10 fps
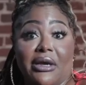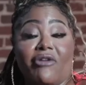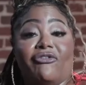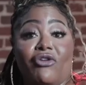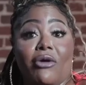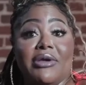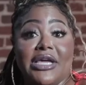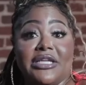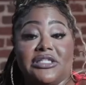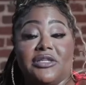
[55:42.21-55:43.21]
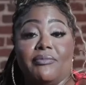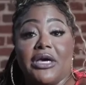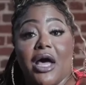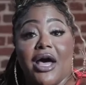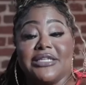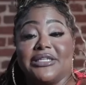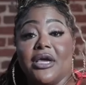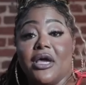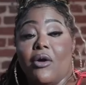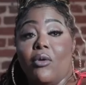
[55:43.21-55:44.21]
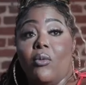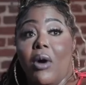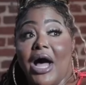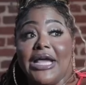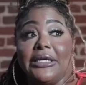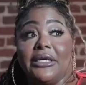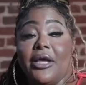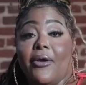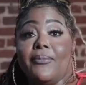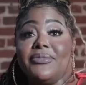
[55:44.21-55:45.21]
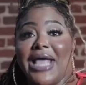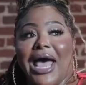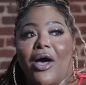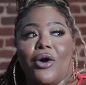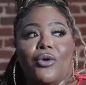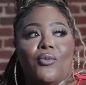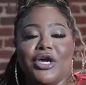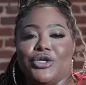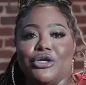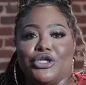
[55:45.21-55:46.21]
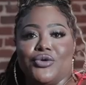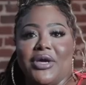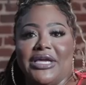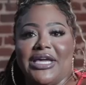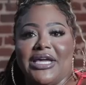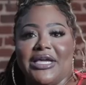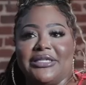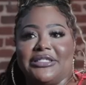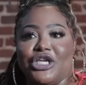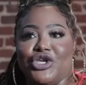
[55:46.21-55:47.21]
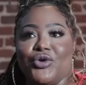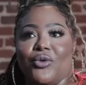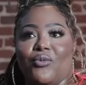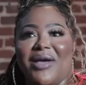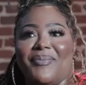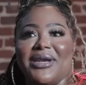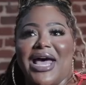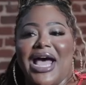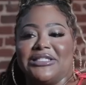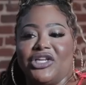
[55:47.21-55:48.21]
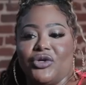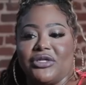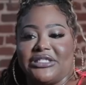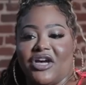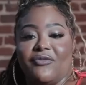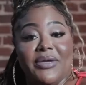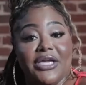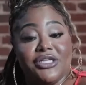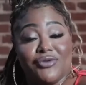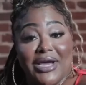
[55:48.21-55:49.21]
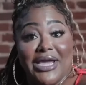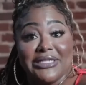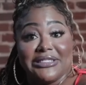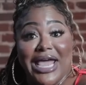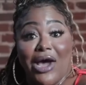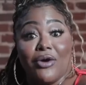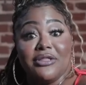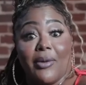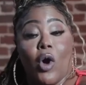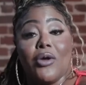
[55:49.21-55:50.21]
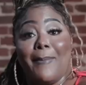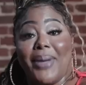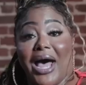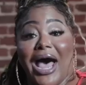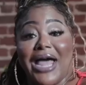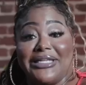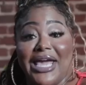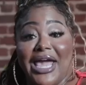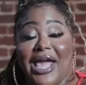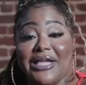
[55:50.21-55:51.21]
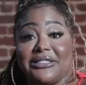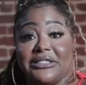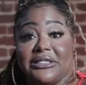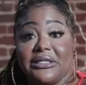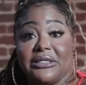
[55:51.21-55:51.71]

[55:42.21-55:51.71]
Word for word: Furious because one, now what you're doing is you're weaponizing yourself being trans now on the on a podcast